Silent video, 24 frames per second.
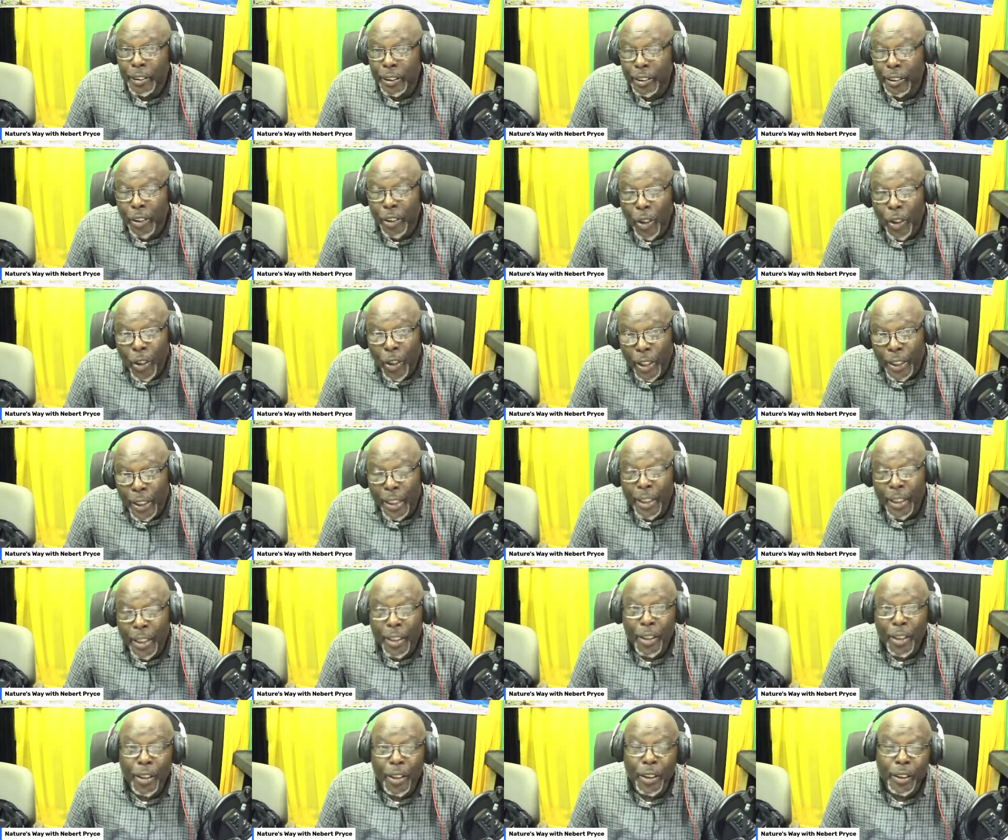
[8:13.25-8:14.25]
taller
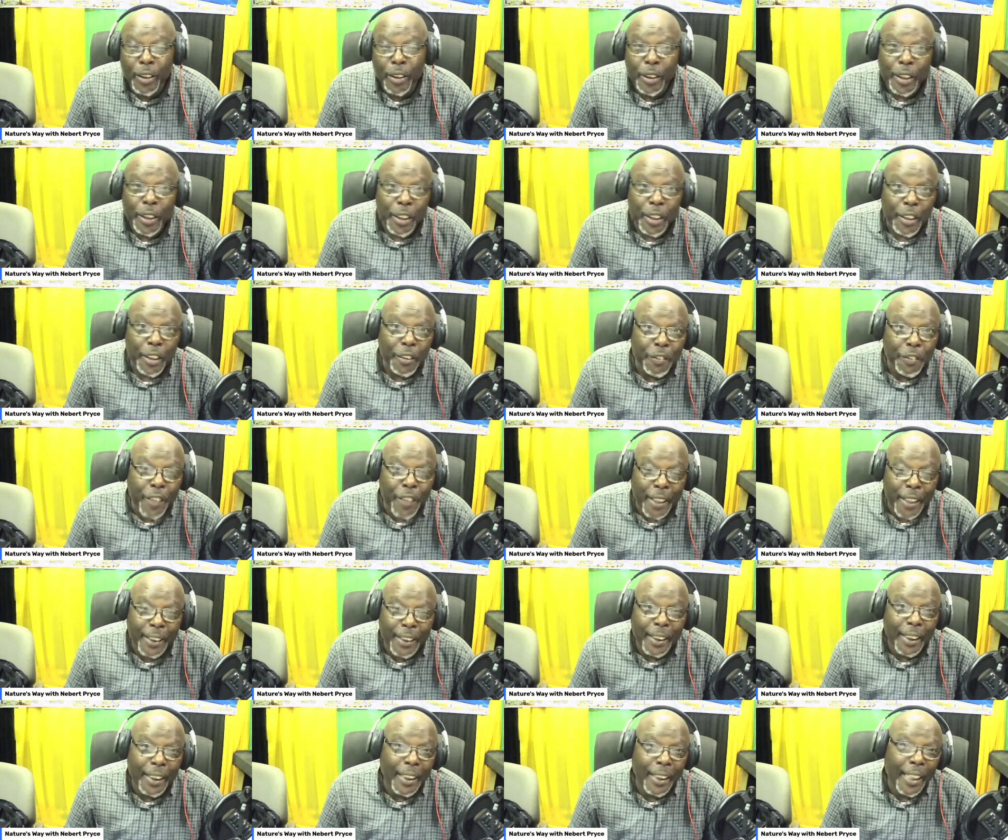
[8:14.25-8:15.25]
or
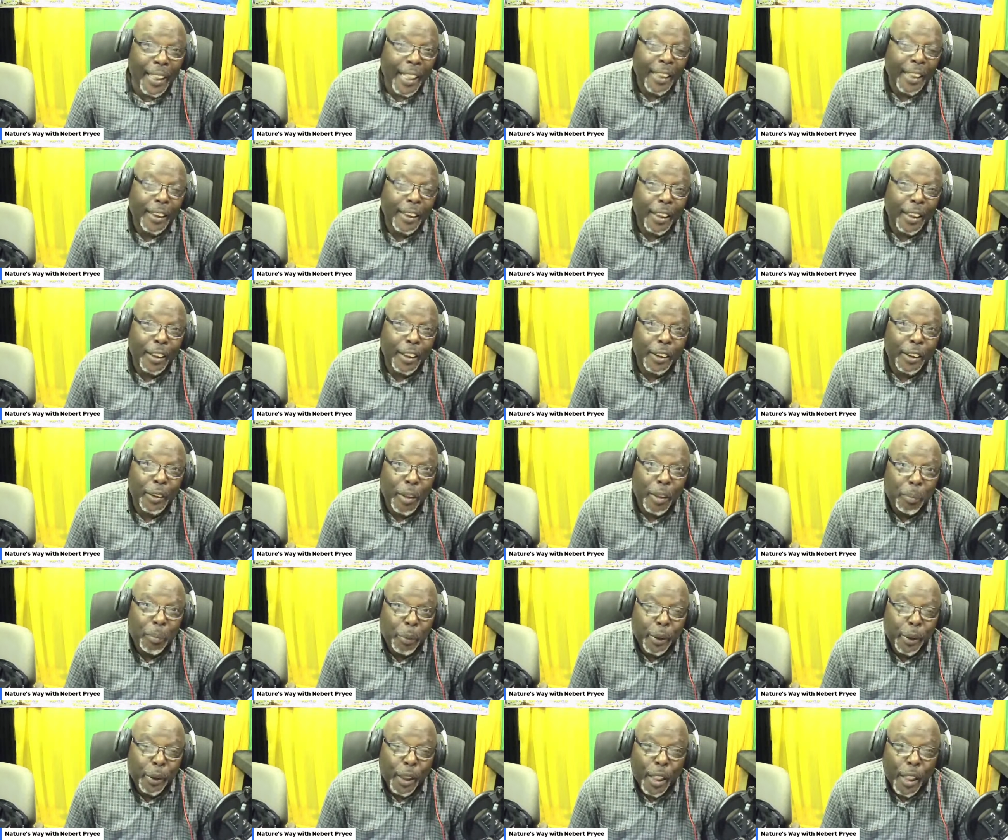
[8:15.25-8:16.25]
fatter, or so on,
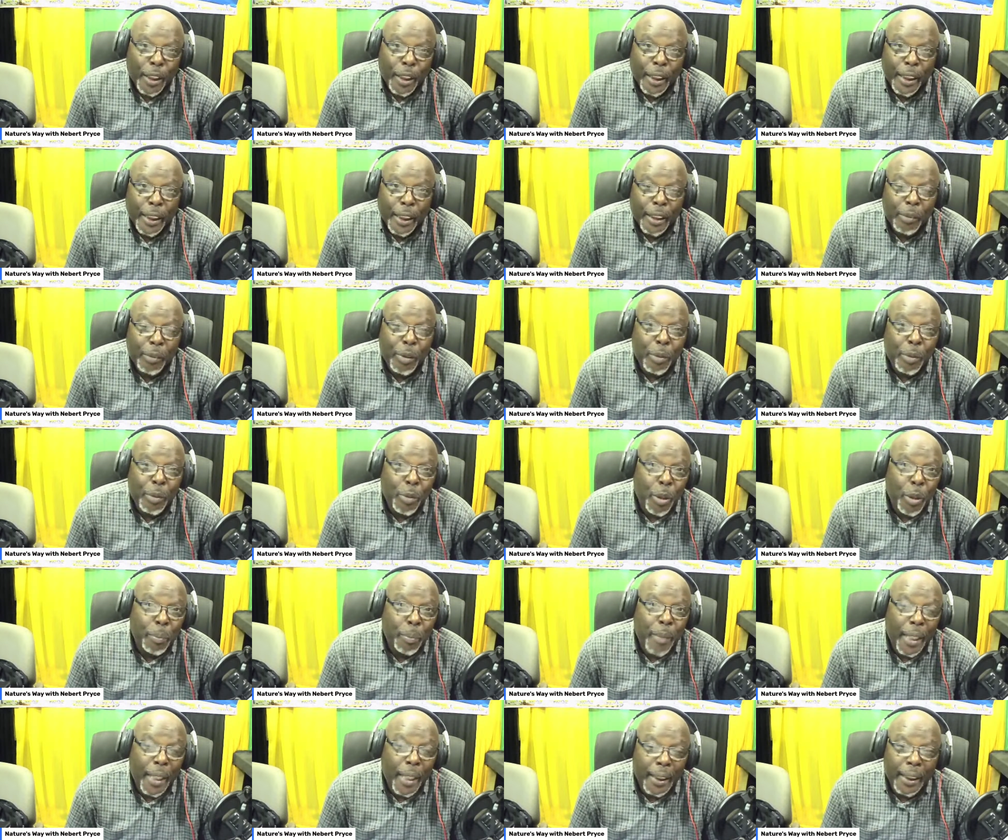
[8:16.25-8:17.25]
put on a little bit more
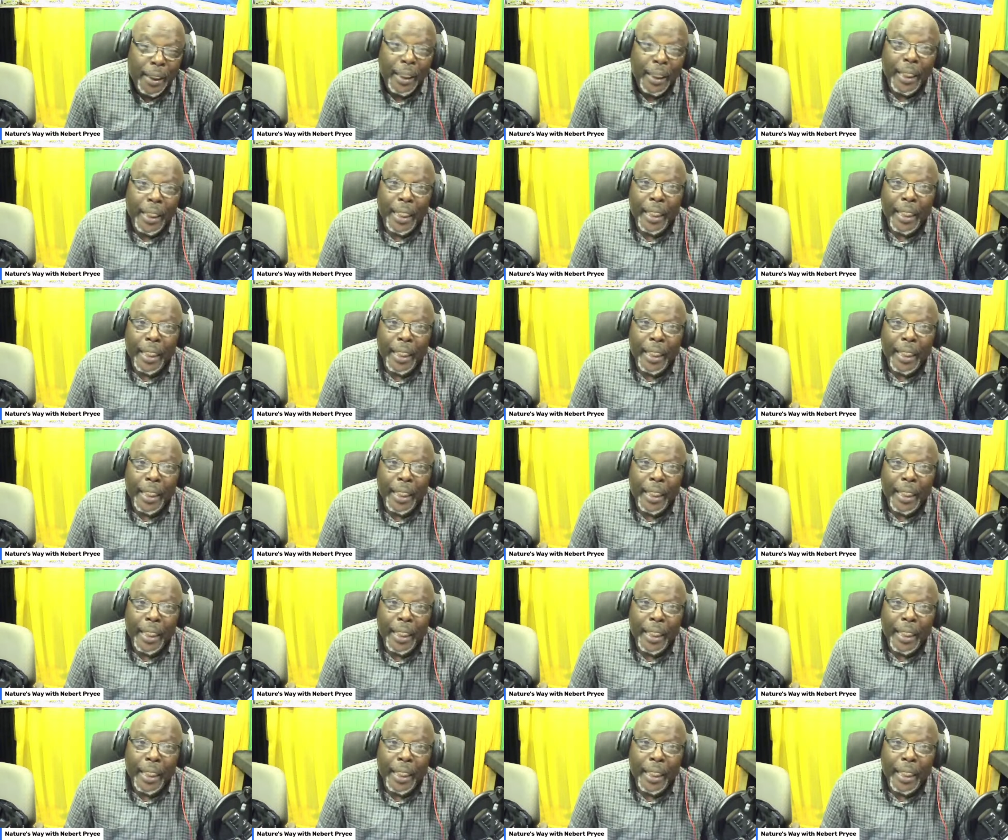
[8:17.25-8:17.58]
body,